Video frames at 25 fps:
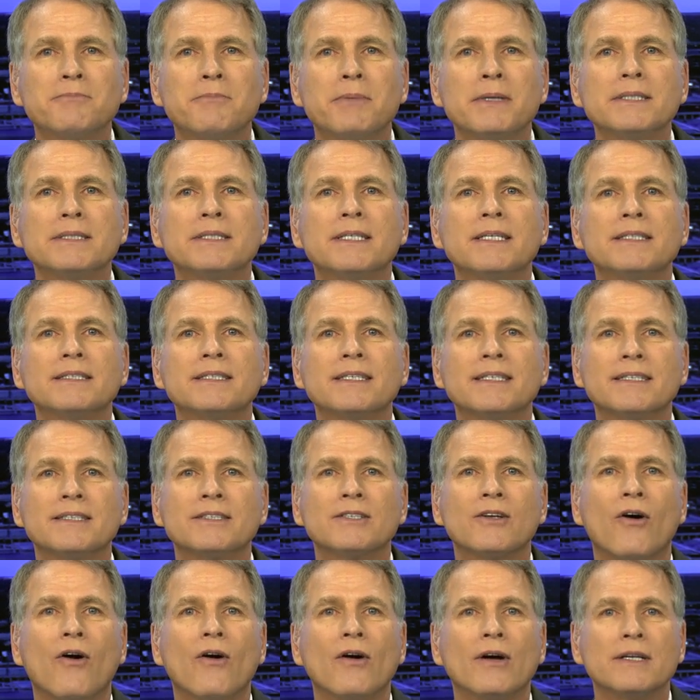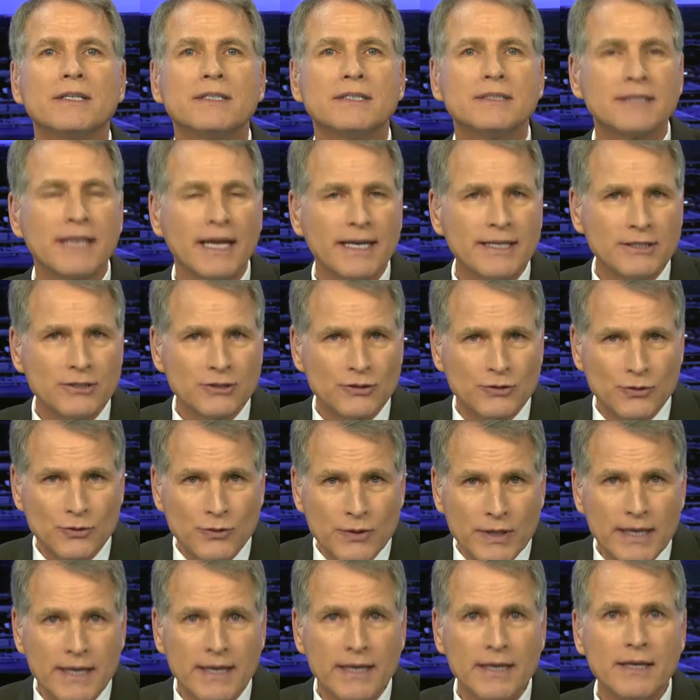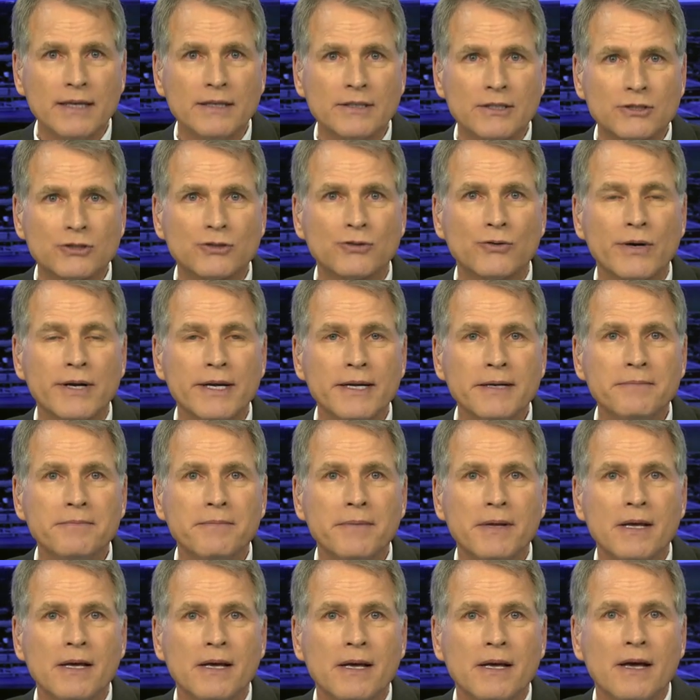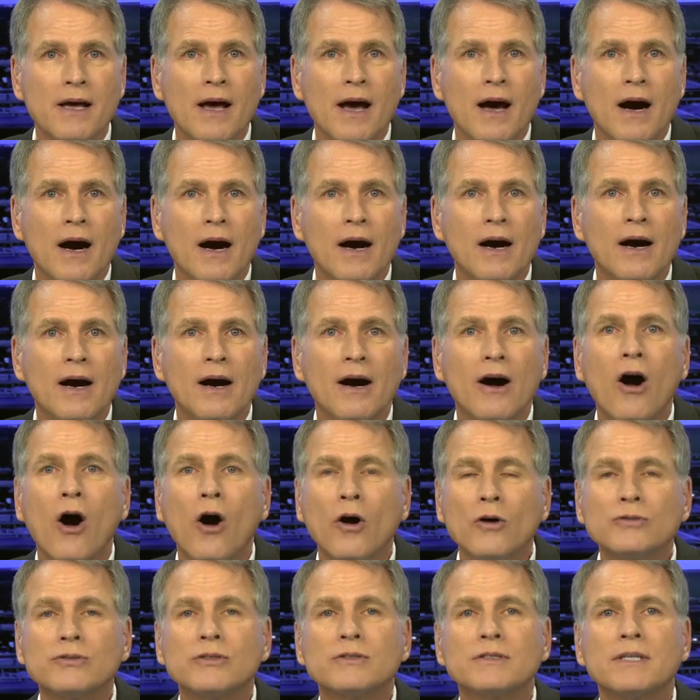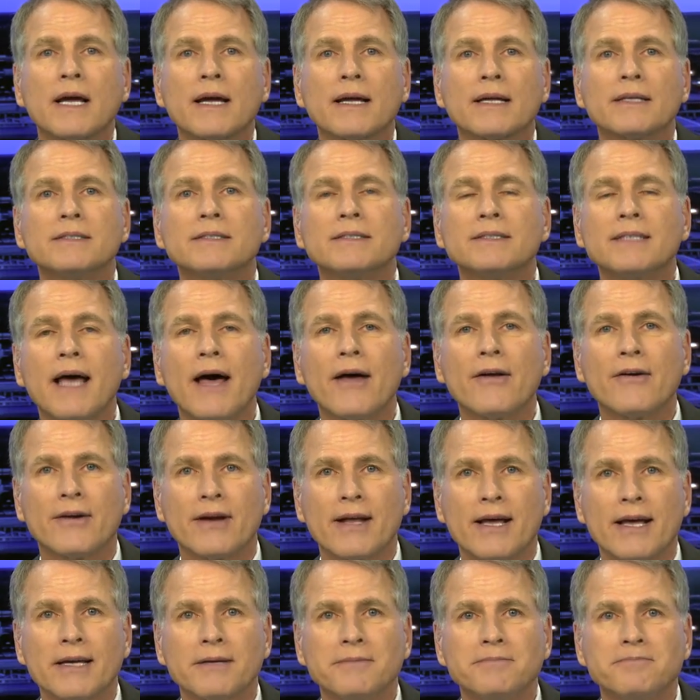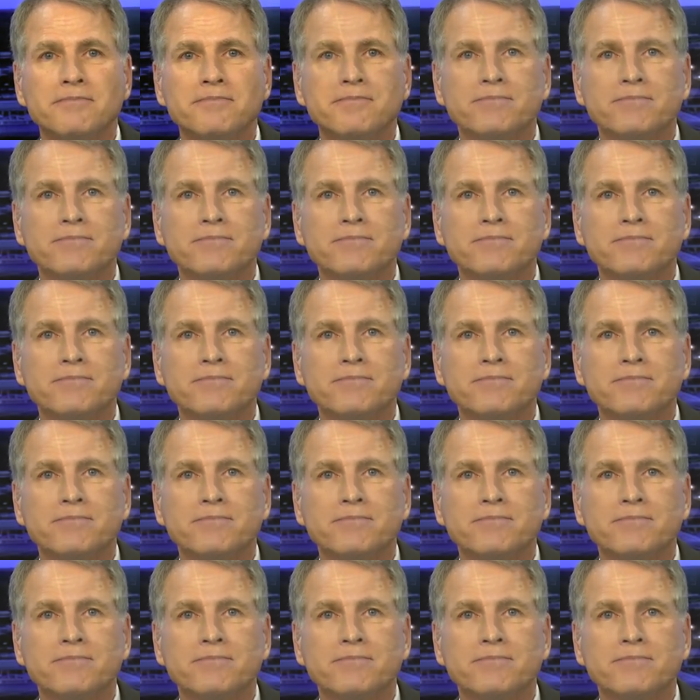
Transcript: businesses on St. Denis Street host Second Saturday.